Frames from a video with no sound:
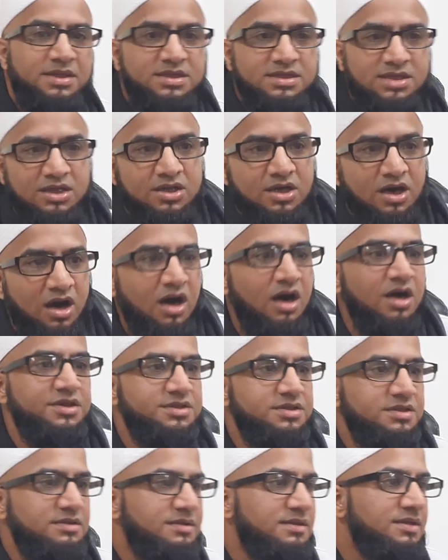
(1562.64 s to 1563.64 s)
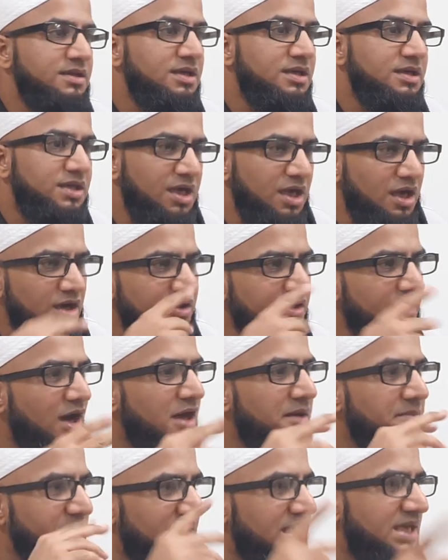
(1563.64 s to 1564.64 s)
it's in the heart. The
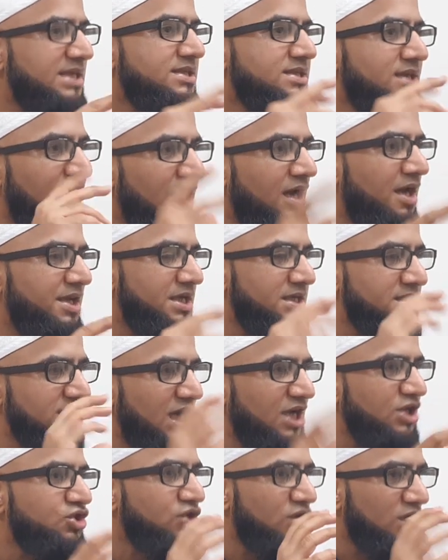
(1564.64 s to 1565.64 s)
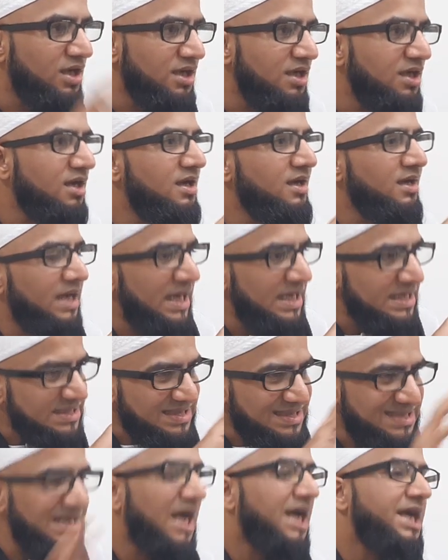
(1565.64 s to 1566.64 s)
iqrar bil-lisan is actually a
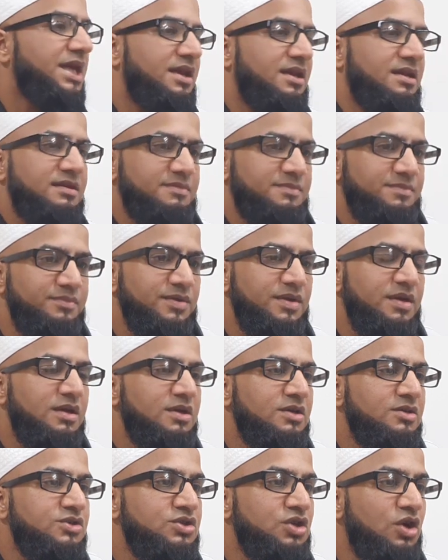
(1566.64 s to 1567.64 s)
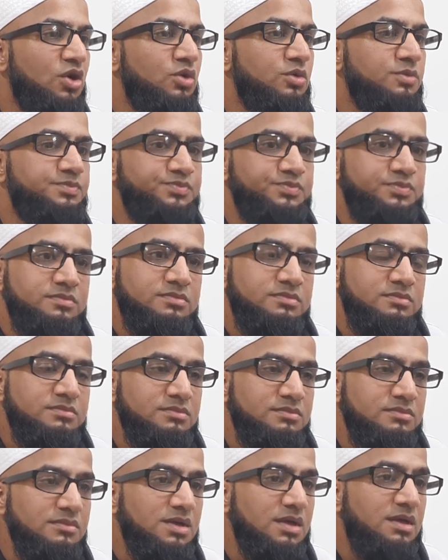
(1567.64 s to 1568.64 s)
sign. So,
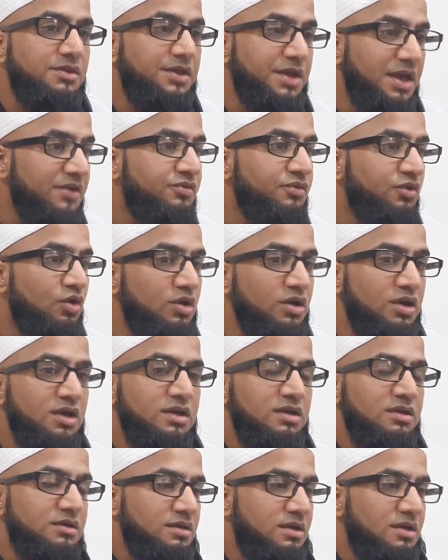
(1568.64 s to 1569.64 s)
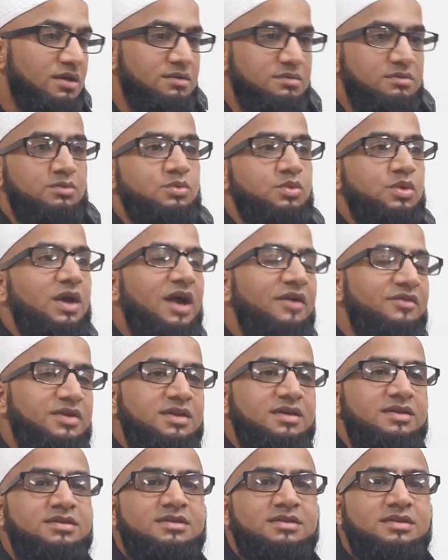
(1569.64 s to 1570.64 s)
therefore, we're having
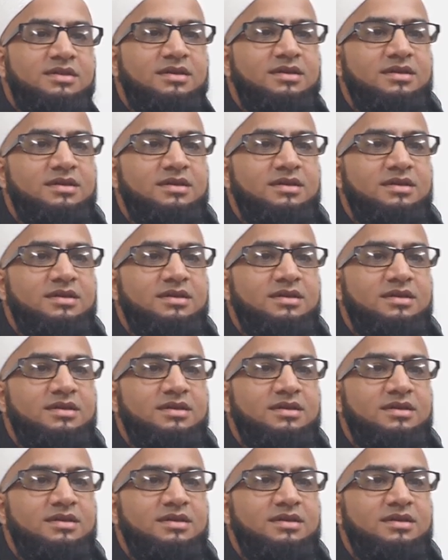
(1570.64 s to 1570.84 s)
this